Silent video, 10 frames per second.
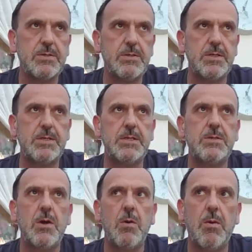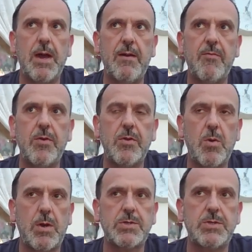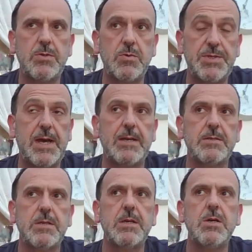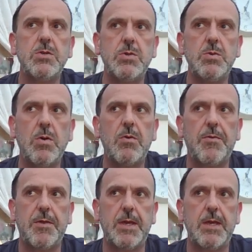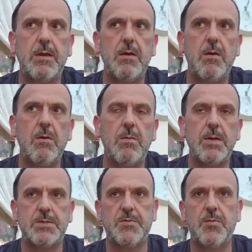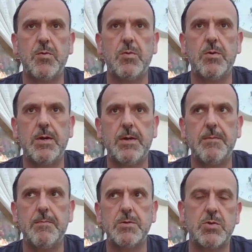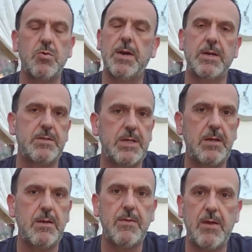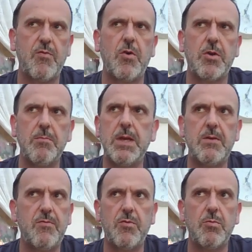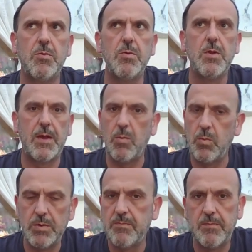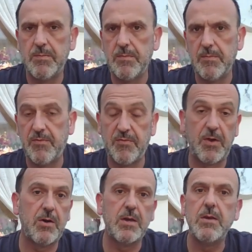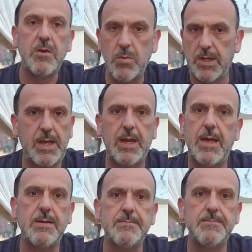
This is whatever the question or task. Do not think, oh, it's for a school magazine, therefore I can be informal. That wouldn't fly. You wouldn't get it in.